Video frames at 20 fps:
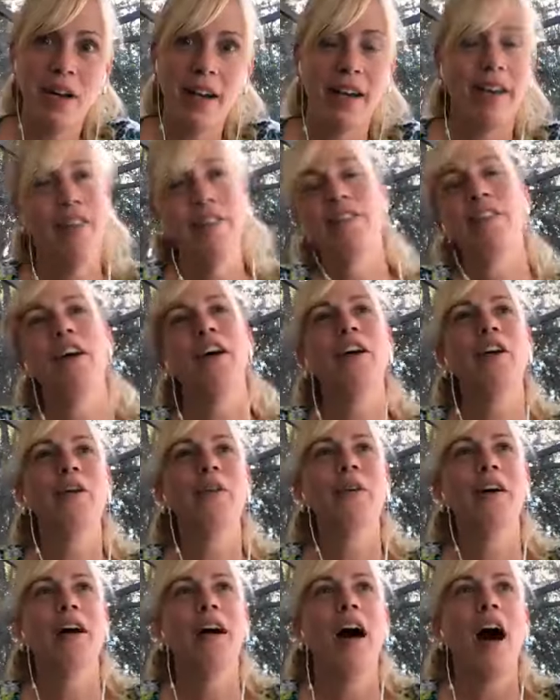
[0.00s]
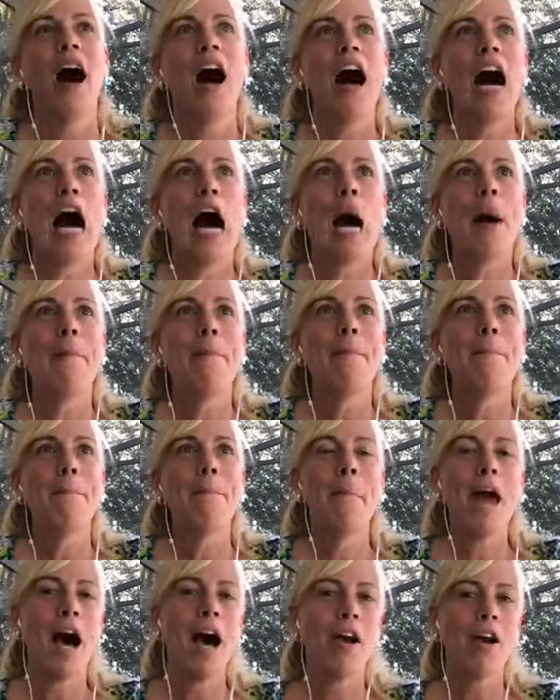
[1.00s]
oil? So
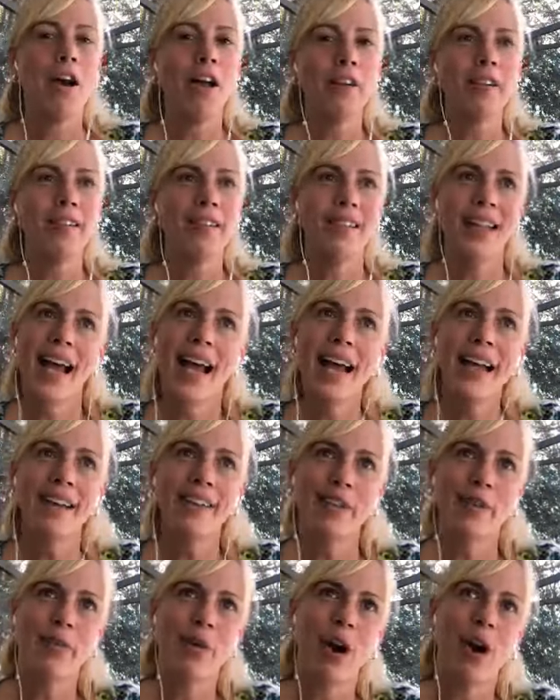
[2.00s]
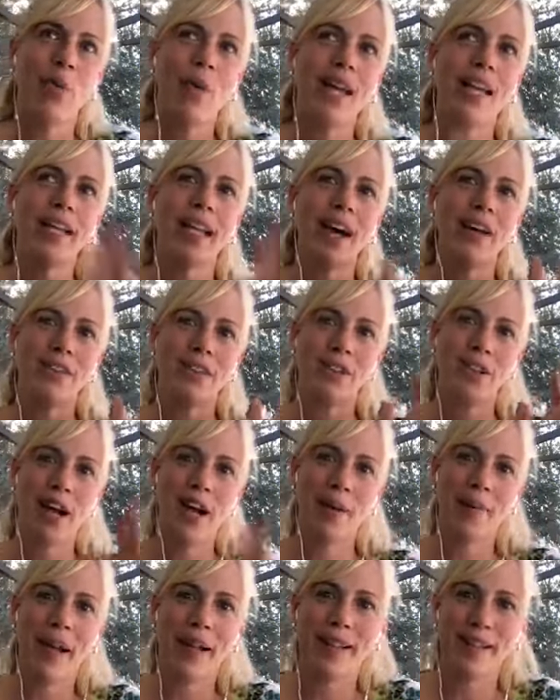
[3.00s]
not all states, are we allowed to
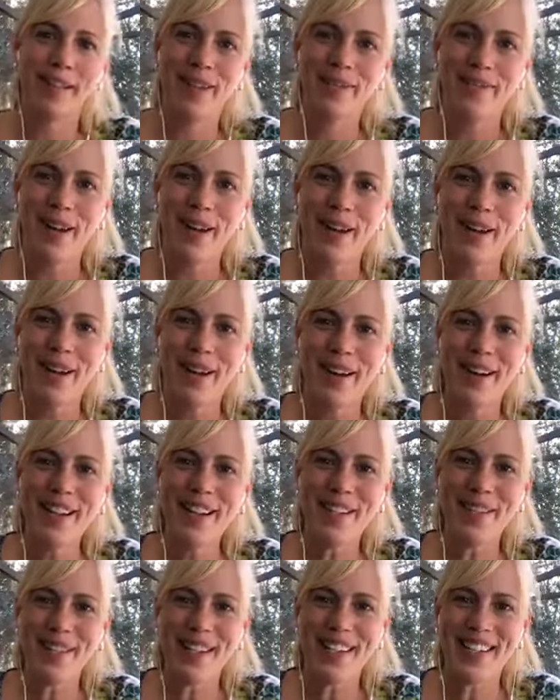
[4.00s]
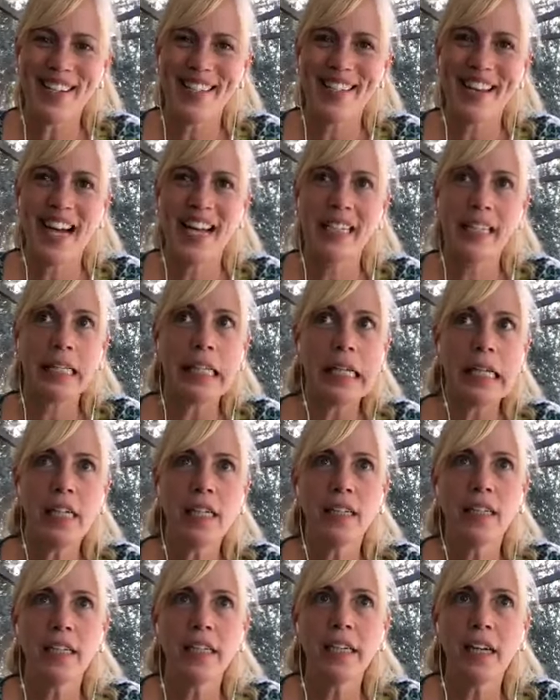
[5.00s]
talk about this as veterinarians because it's not
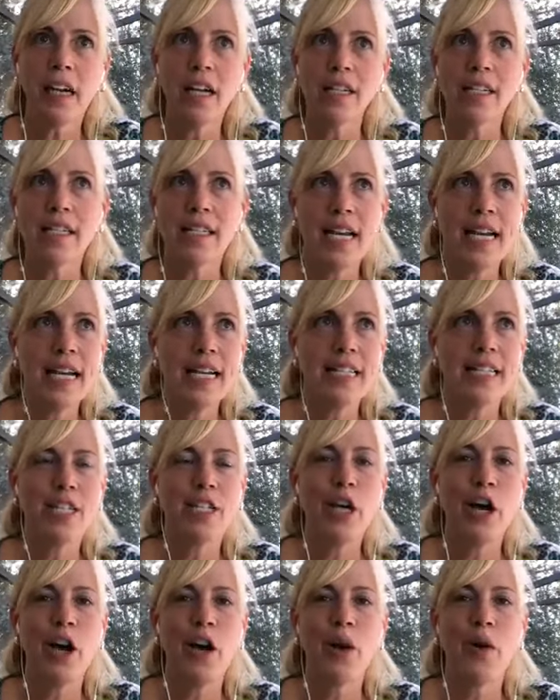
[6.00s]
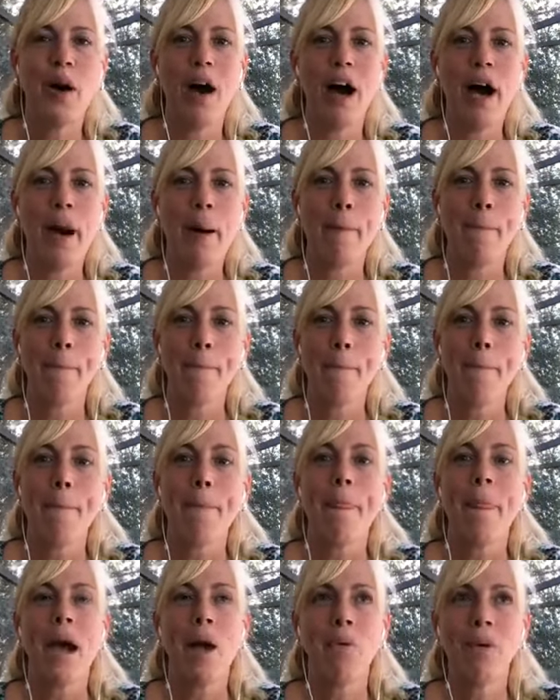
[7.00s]
legal in all states. So
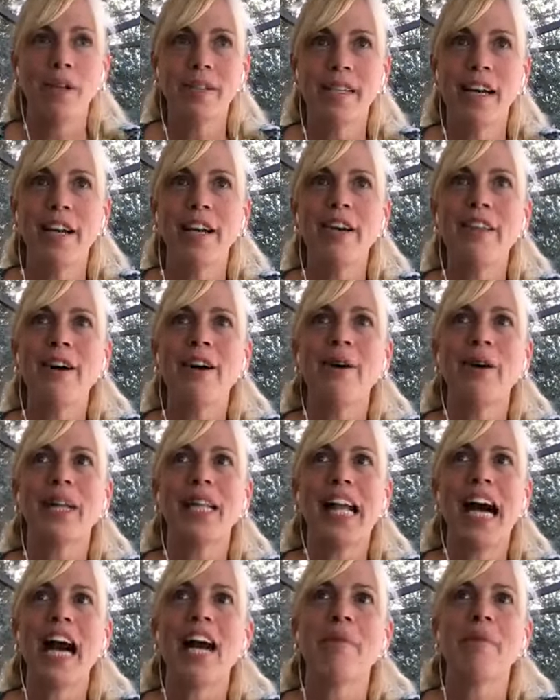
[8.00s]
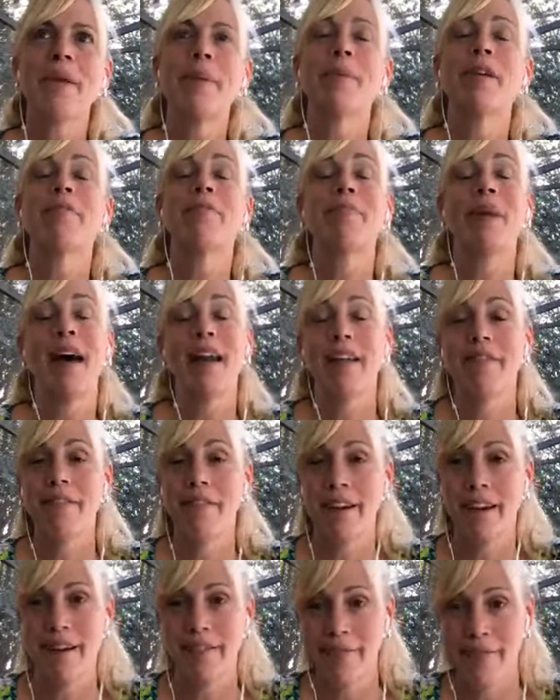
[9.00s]
I will tell you though, a lot of people have
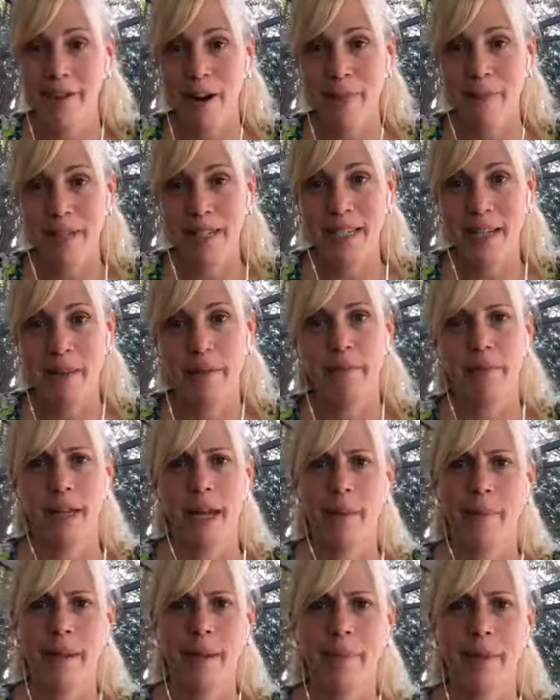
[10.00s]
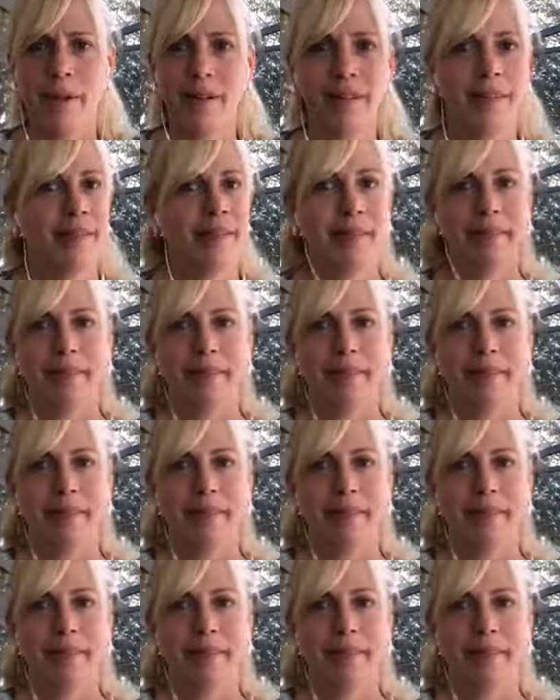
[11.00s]
benefited from, a lot of people